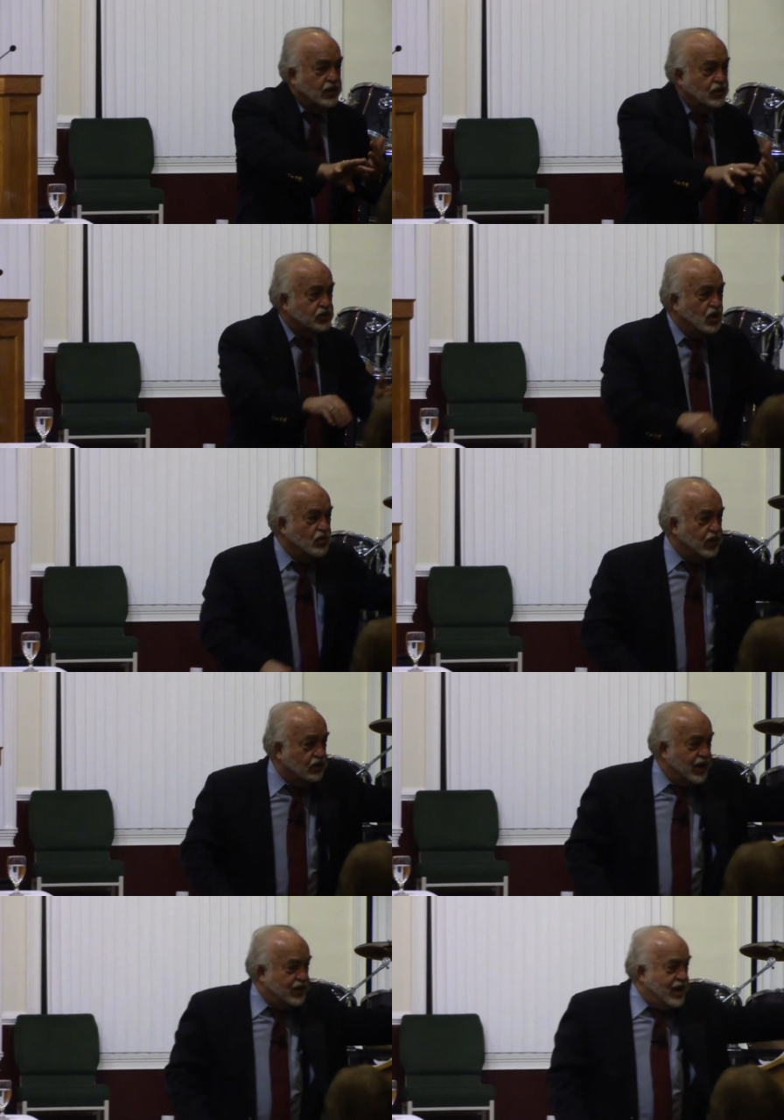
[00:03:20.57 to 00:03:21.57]
There's no
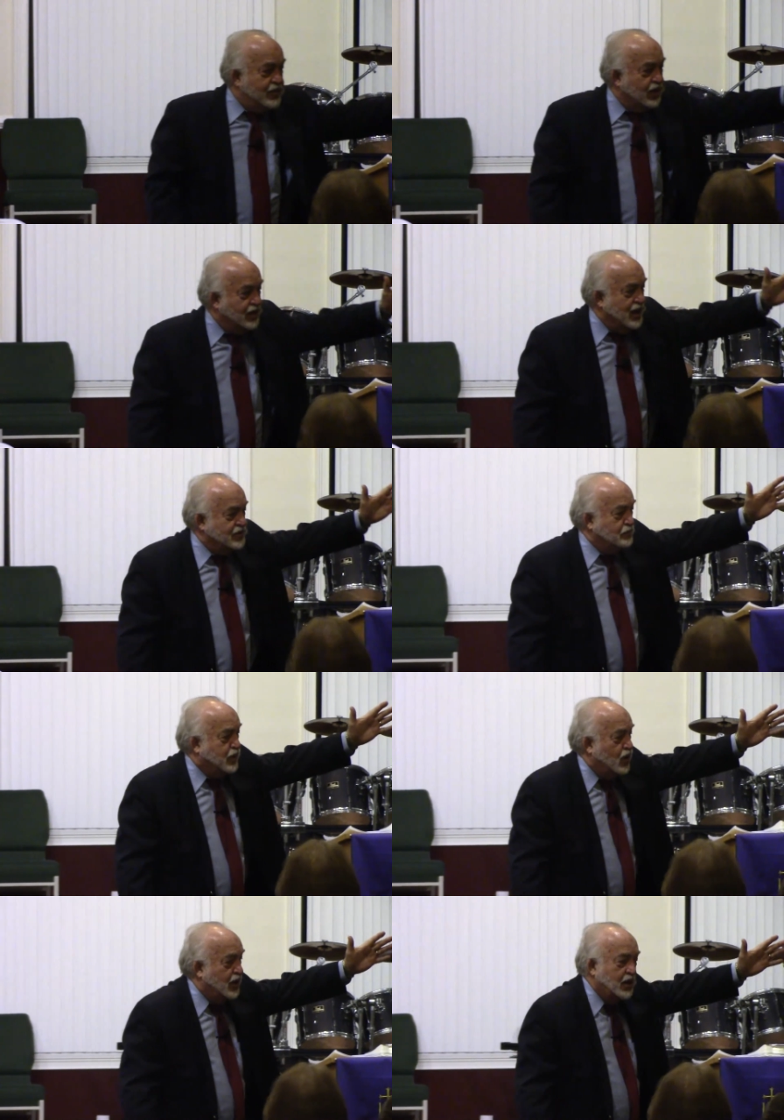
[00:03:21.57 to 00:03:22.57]
regret. How many glad that
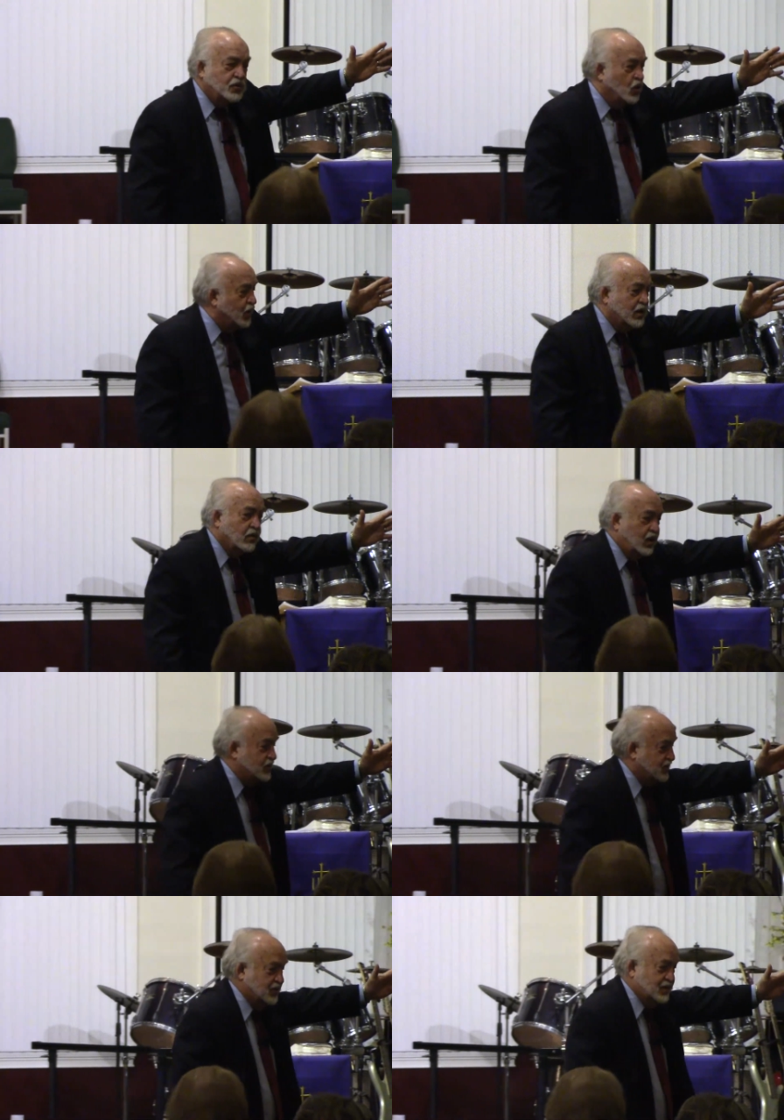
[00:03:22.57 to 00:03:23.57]
Paul had no
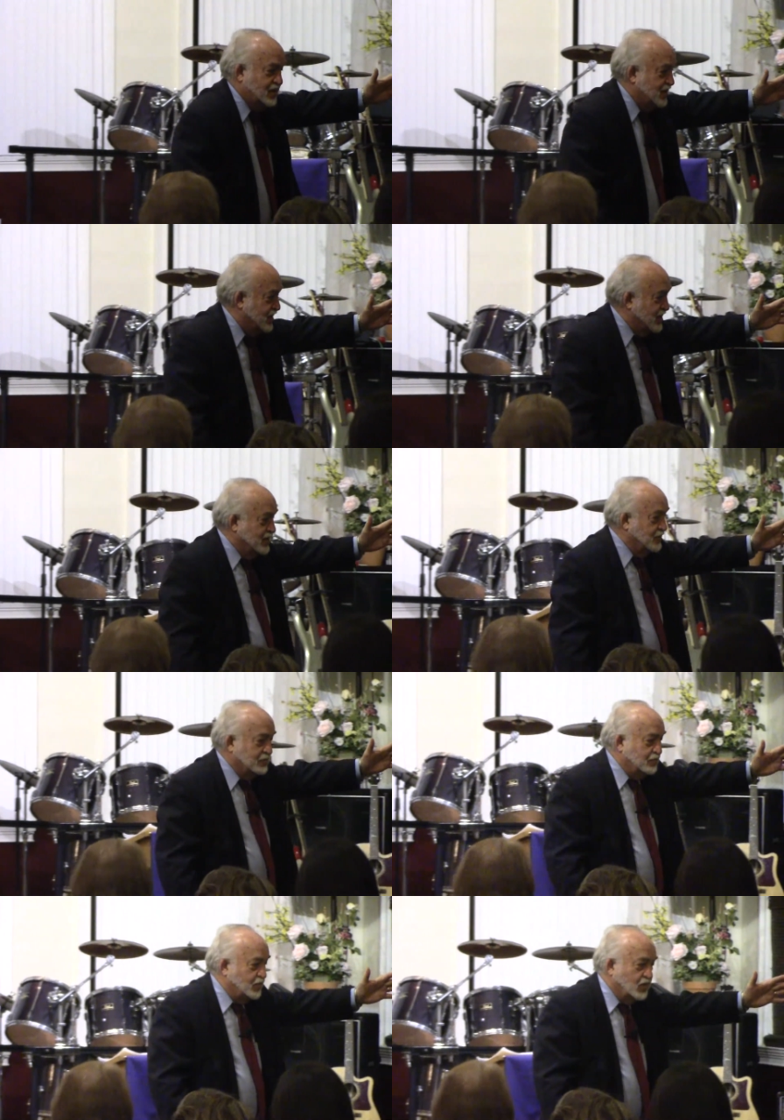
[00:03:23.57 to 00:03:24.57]
regrets?
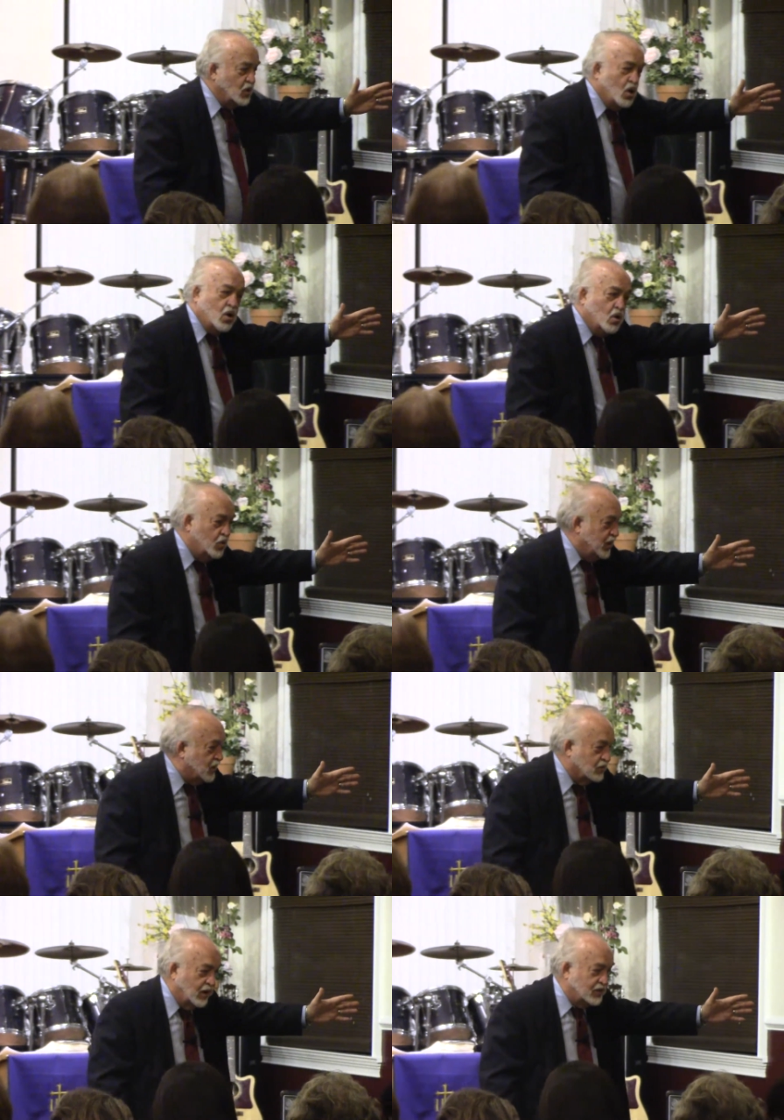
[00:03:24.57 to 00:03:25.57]
Amen. No
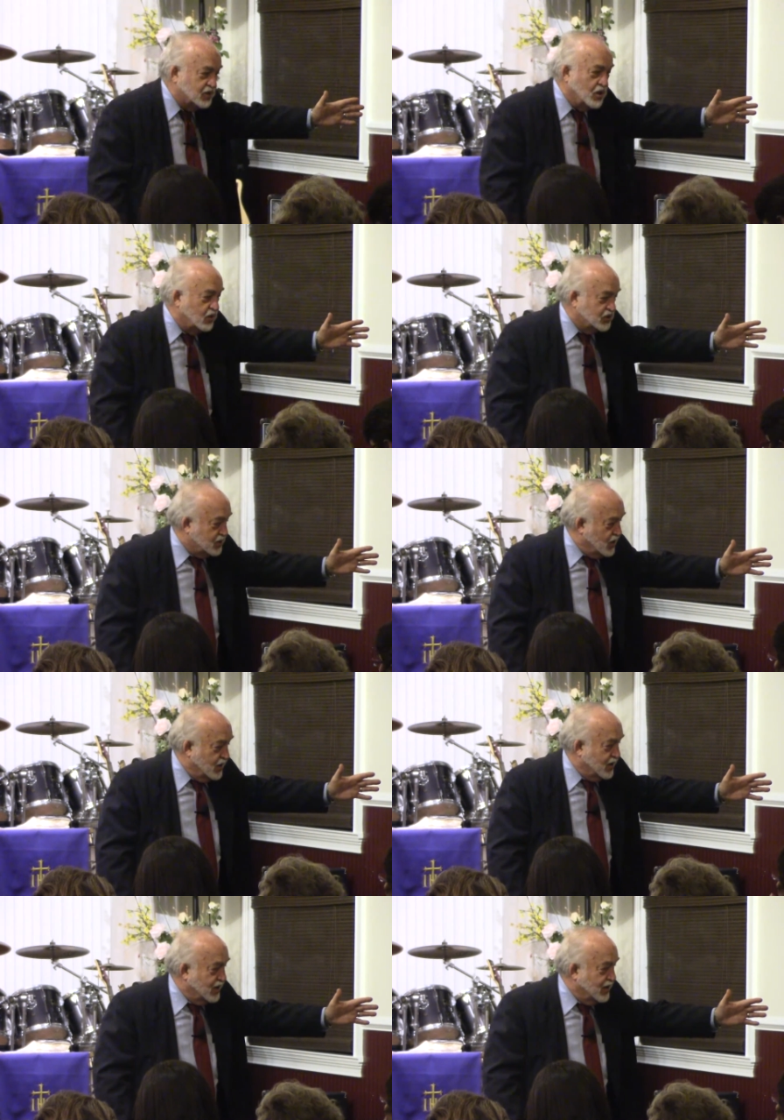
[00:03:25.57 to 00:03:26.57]
regrets. No,
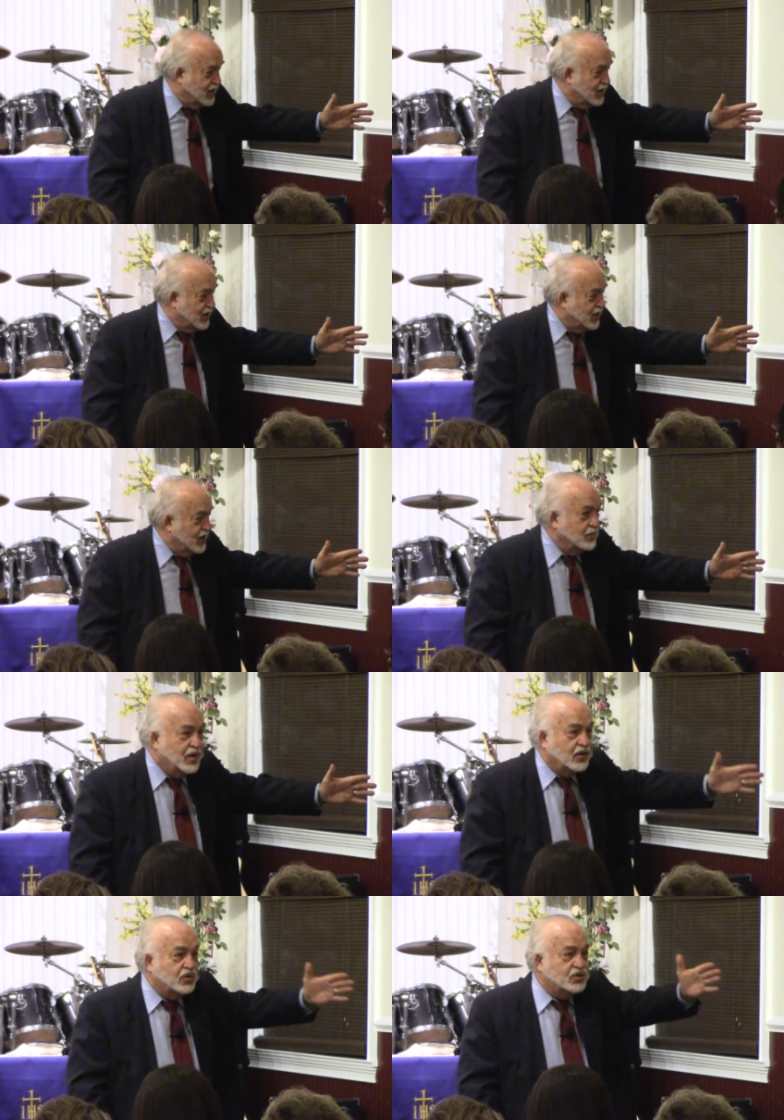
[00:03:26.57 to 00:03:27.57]
sir.
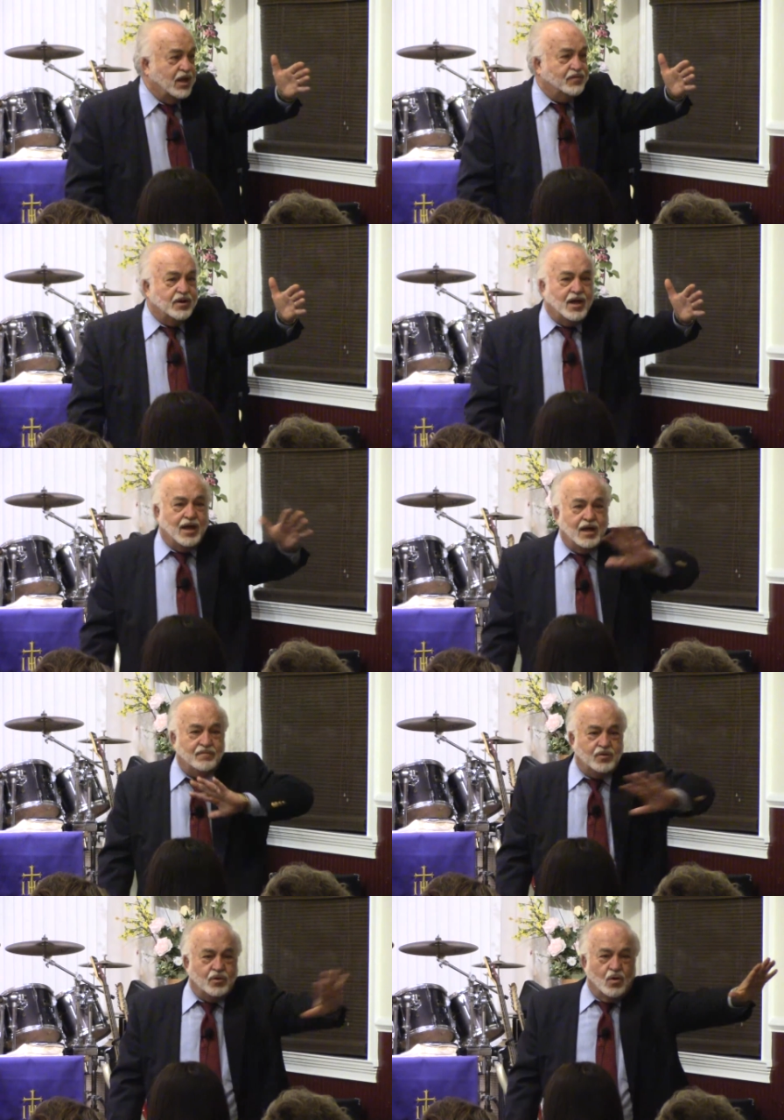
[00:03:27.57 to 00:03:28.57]
Pastor Stephen and I
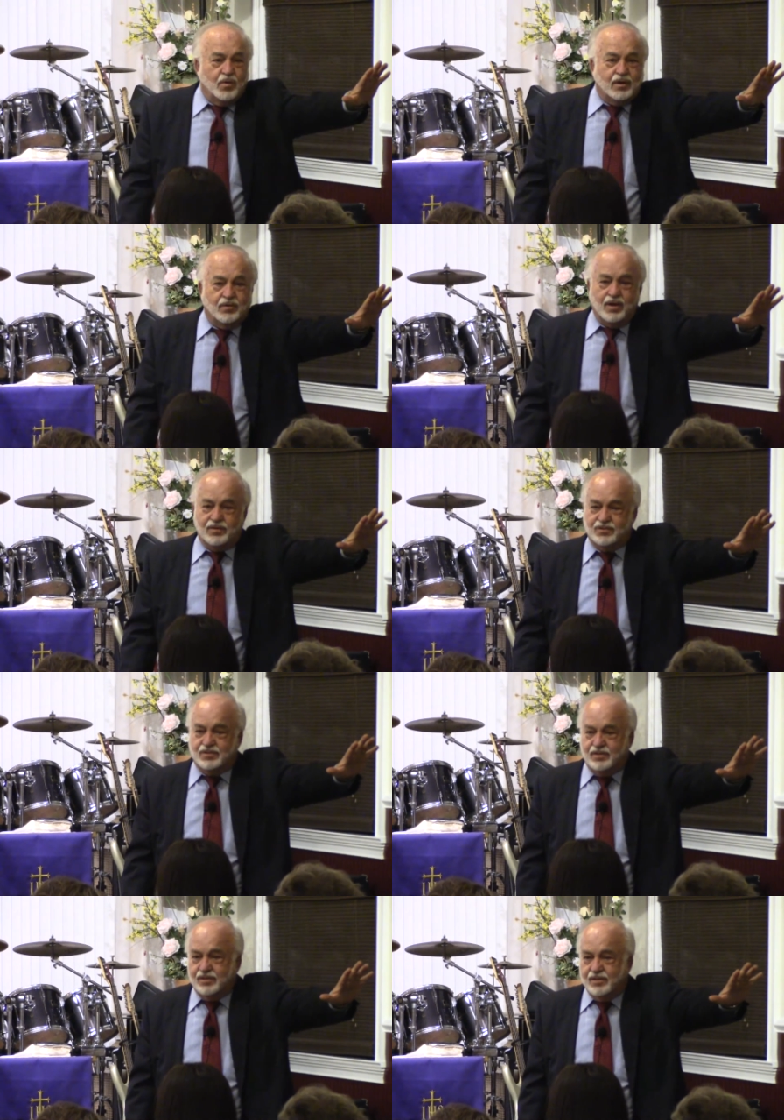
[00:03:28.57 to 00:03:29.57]
have no
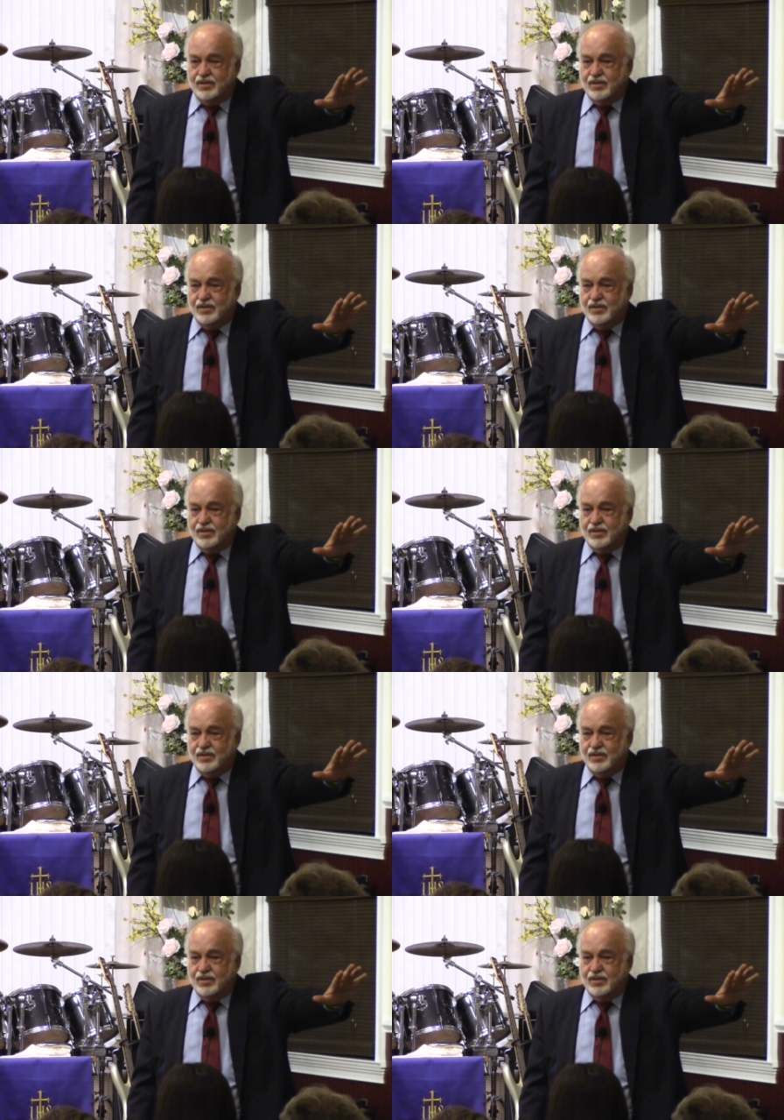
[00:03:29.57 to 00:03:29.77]
regrets.